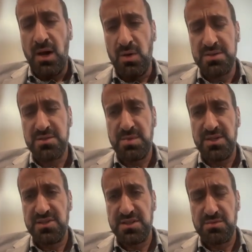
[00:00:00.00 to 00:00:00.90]
Also,
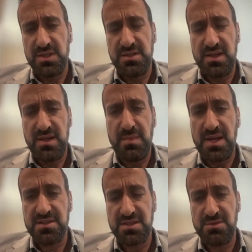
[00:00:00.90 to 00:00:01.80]
patients with
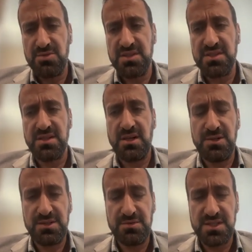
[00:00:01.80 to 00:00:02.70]
MASH cirrhosis
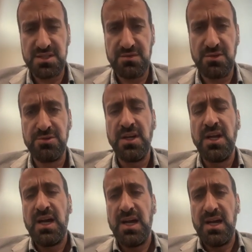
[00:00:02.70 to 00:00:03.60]
are at risk for
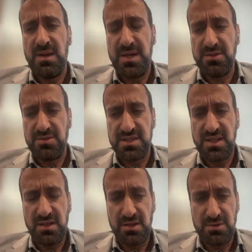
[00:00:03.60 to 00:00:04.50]

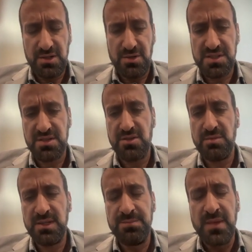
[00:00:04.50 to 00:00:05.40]
hepatocellular
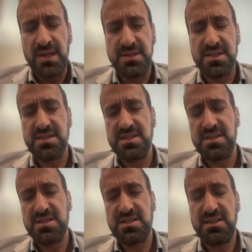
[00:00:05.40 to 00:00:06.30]
carcinoma. This
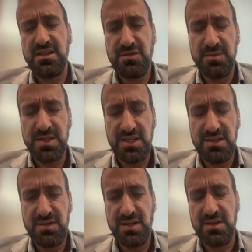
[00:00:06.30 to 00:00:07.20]
is a study from the
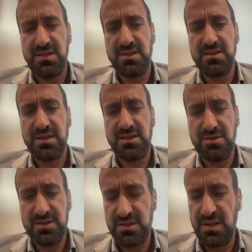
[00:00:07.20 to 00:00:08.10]
Cleveland Clinic that
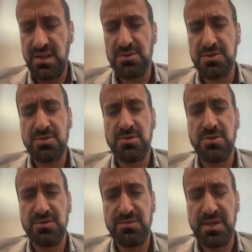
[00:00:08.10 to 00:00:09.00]
looked at a large
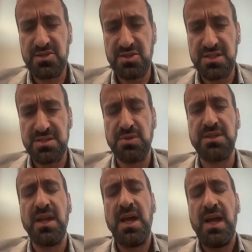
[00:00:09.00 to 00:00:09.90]
cohort of patients with